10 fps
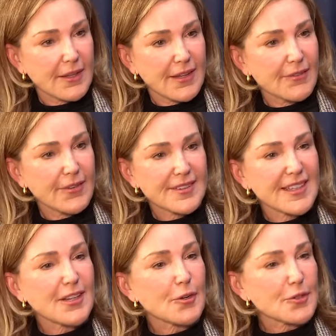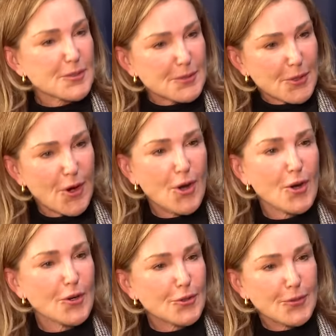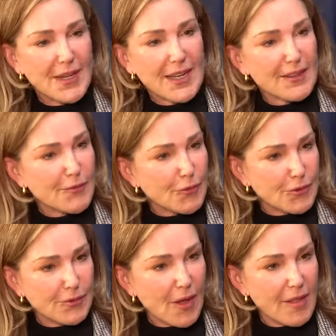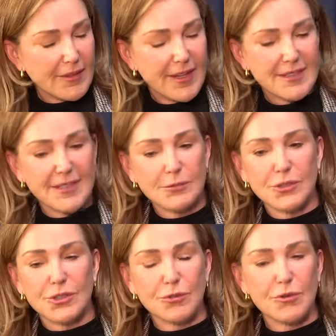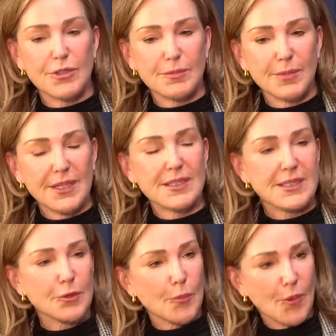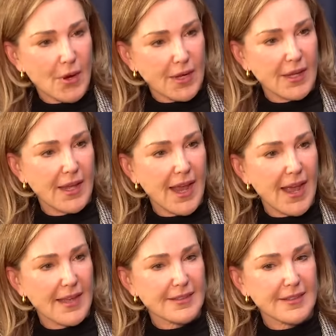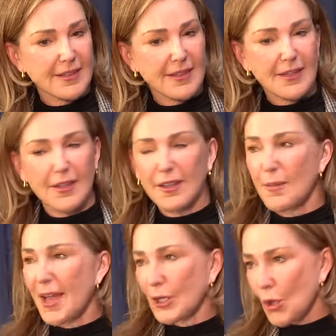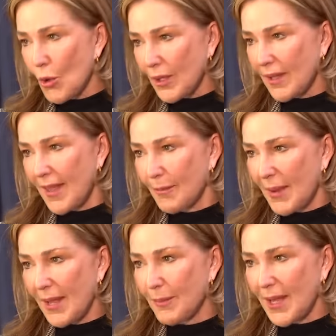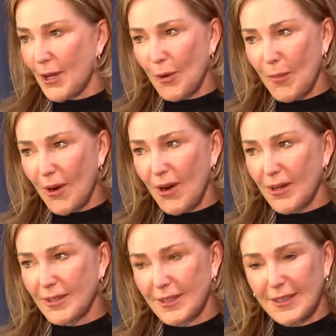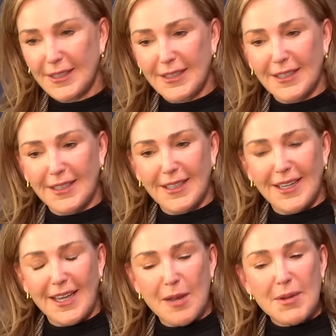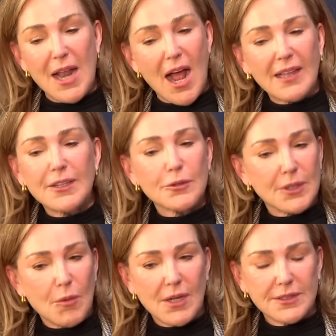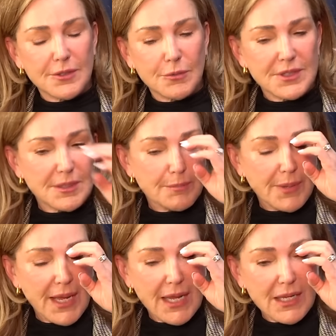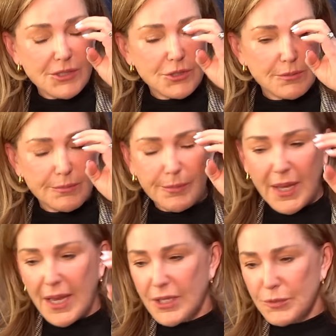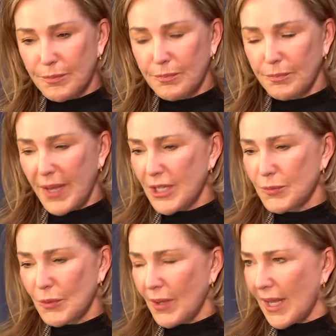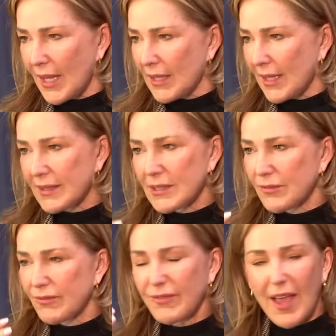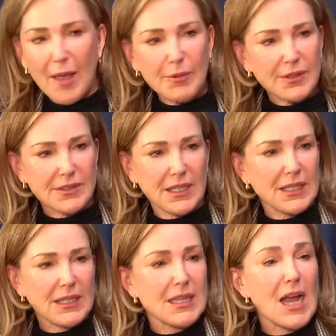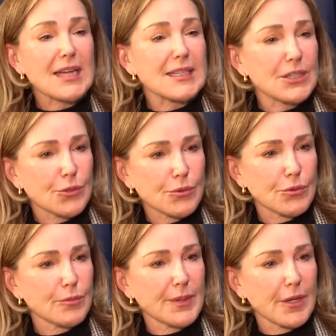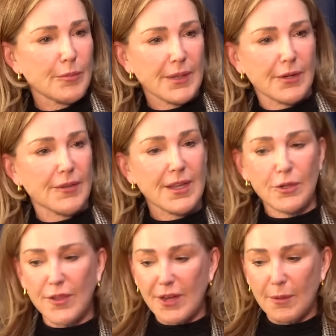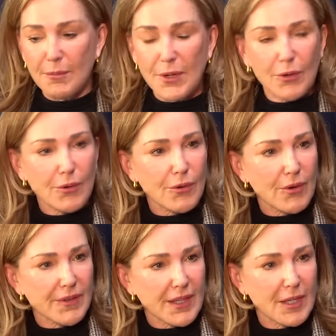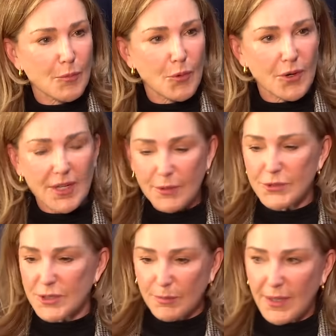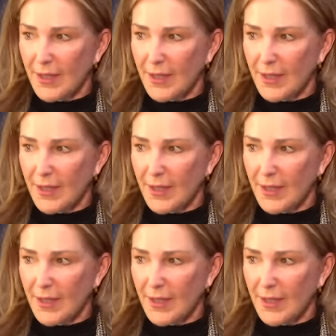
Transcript: giving sending a Christmas card or doing anything for the holidays. He would just throw this big dinner party at the Magnolia, that piano bar. And I mean, I literally walked in there once, and Paige, Paige, Paige Buchanan, like this fabulous 90 year old piano player. And they, you know, they had a mirror on the keyboard and he was just,